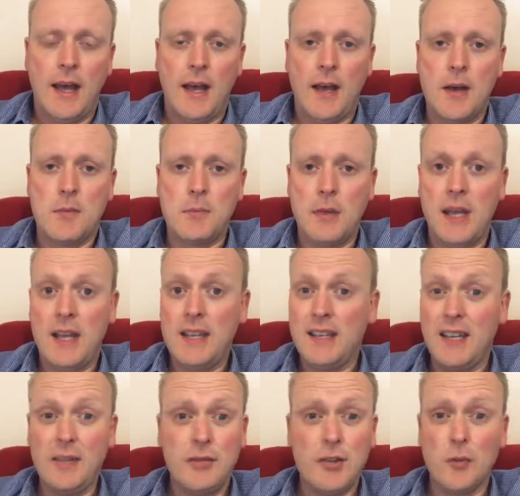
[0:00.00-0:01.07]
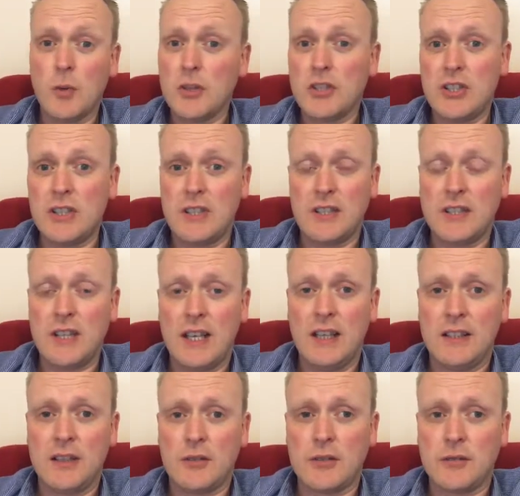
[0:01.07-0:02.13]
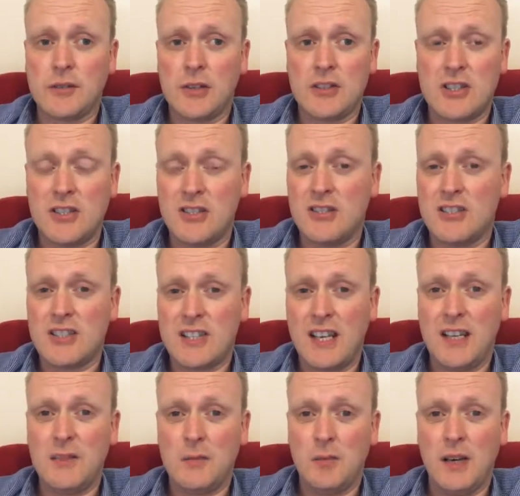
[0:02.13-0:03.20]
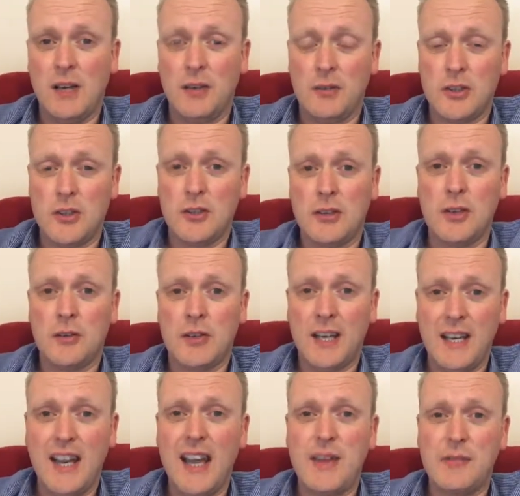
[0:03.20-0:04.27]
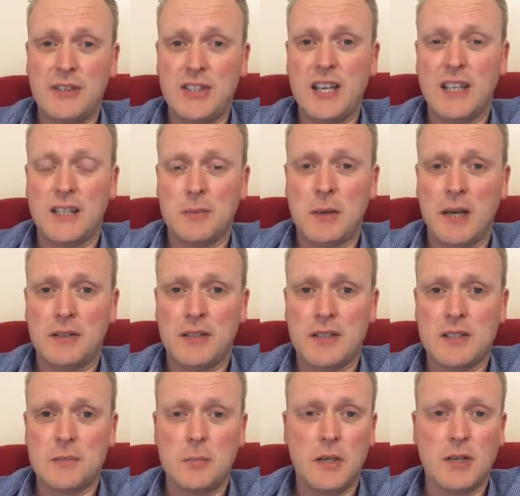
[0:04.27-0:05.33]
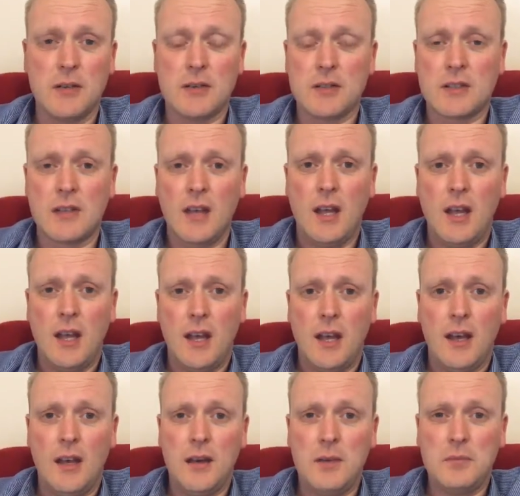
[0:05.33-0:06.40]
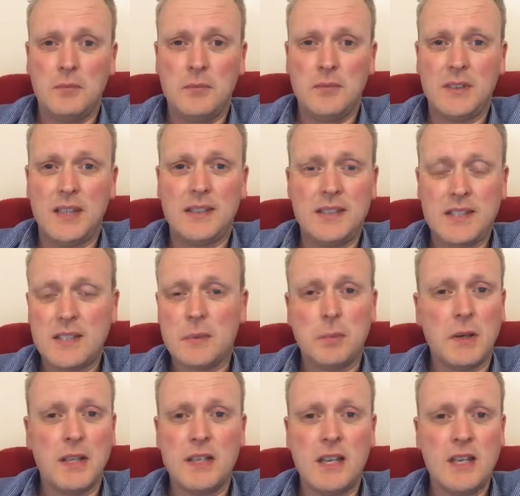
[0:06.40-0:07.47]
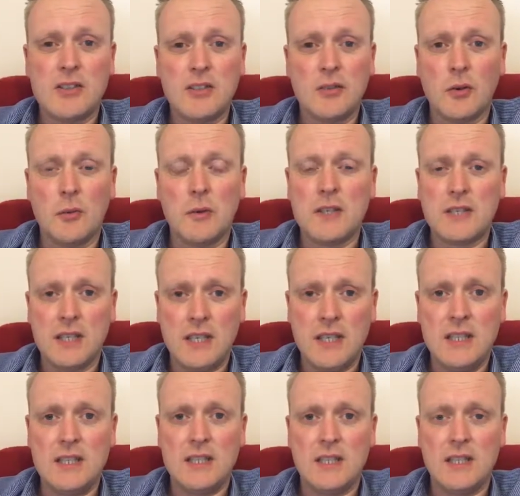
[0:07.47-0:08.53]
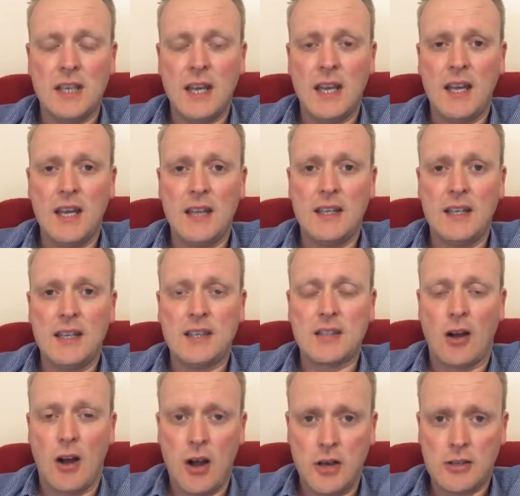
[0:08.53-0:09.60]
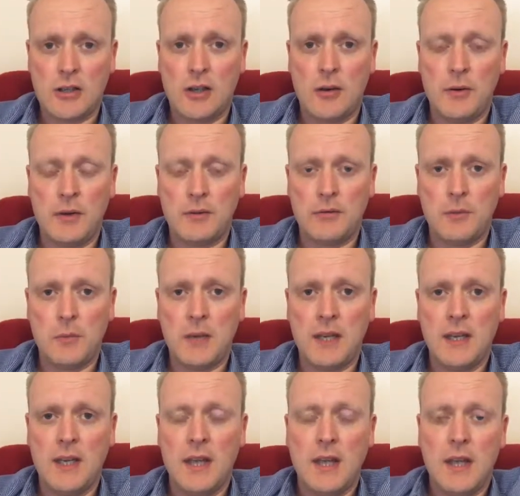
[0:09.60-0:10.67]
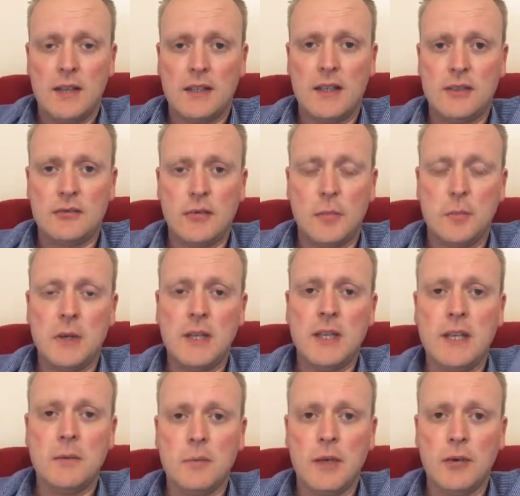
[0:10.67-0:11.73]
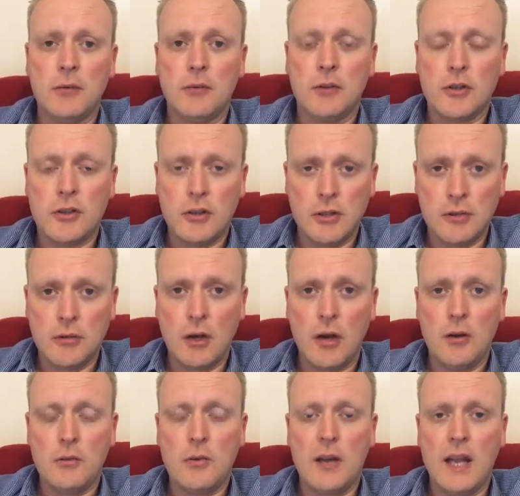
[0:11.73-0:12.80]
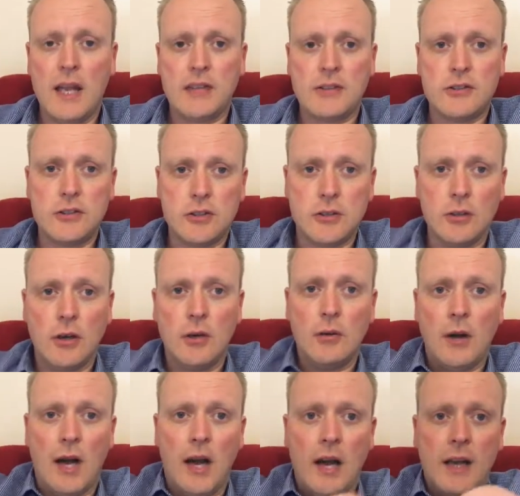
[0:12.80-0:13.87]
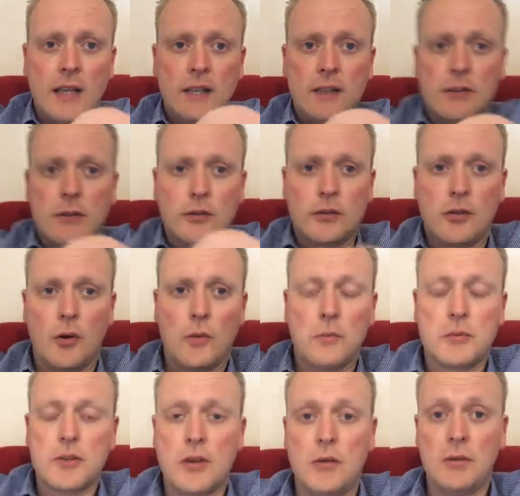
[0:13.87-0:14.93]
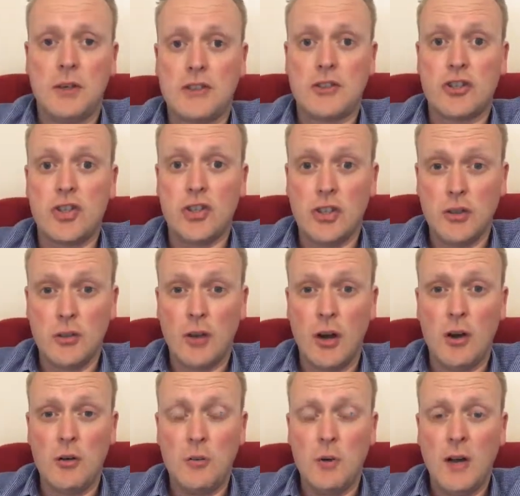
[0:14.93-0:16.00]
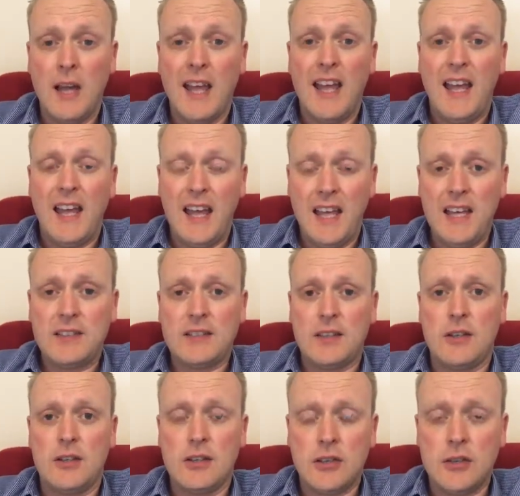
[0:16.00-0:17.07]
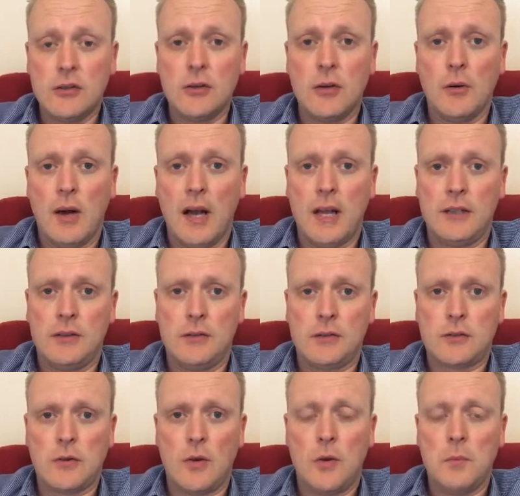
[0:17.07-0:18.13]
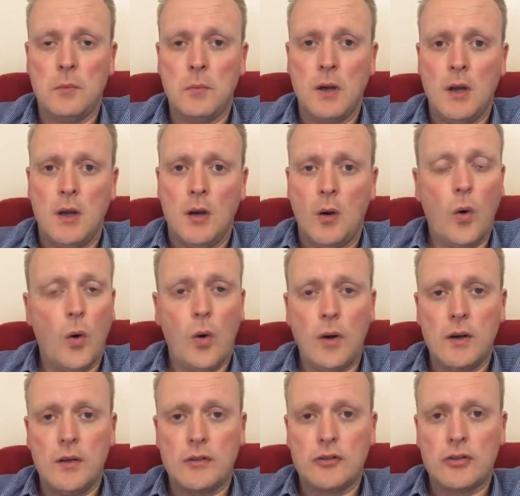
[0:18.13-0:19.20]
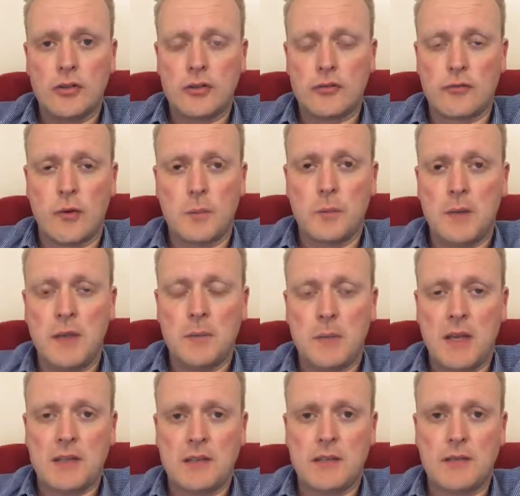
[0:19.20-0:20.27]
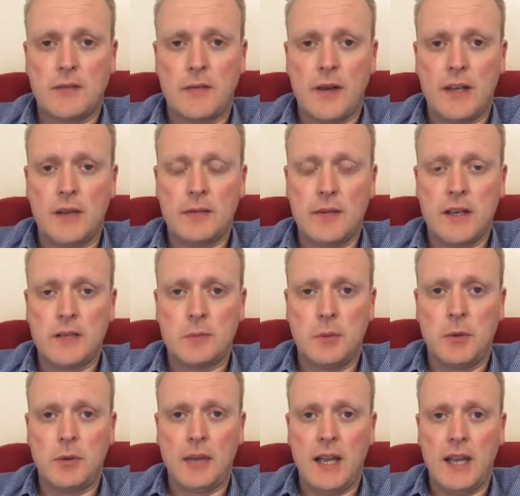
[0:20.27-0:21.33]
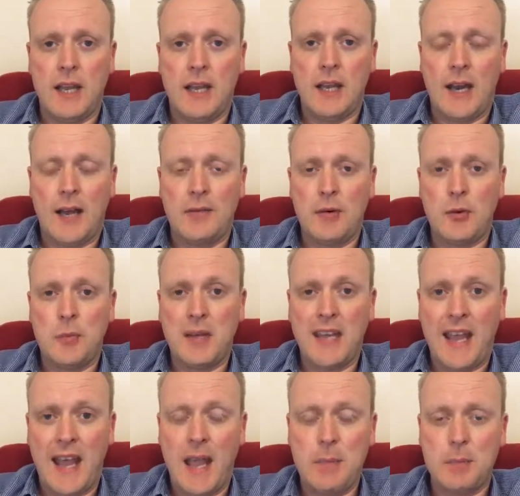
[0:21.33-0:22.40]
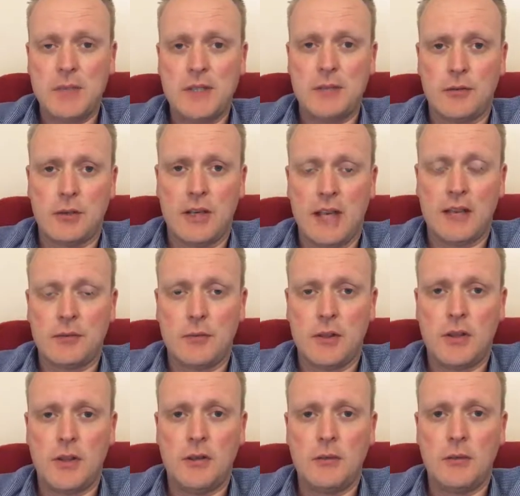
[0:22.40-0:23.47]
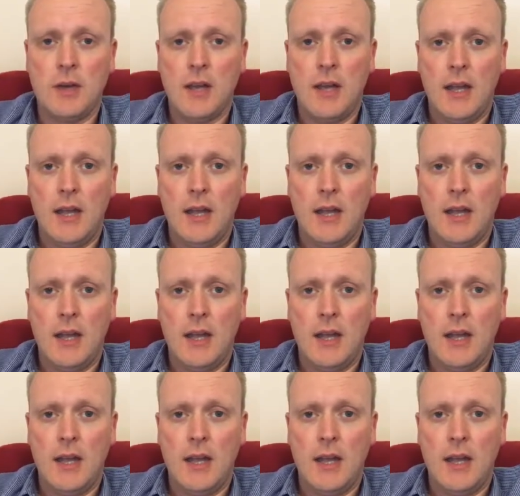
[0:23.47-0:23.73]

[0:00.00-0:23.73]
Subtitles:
And if you're watching this Daily Dose of Dutch and you say, well, Hugo, can I have a chat about this? Because that discipline isn't always easy and it's hard going for me. Then drop me an email, hugo@hugohigh.com. So that's hugo@hugohigh.com. Or just drop me a message via Facebook and I will be happy to connect with you